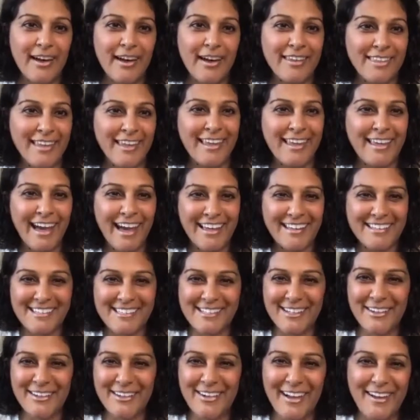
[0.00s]
I think I
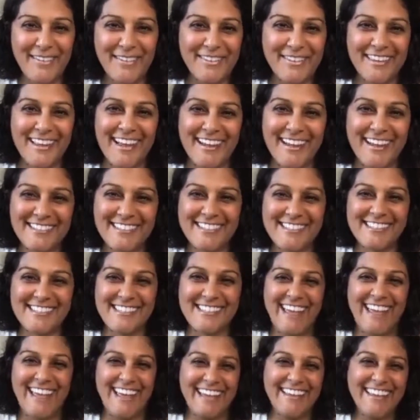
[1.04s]
still have a lot to
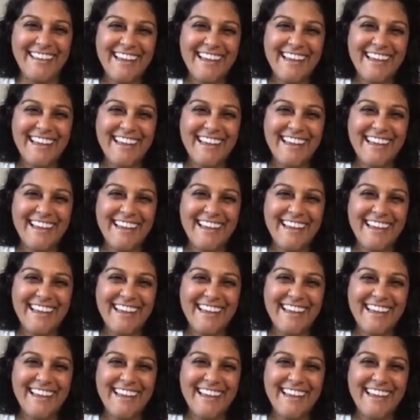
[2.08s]
say.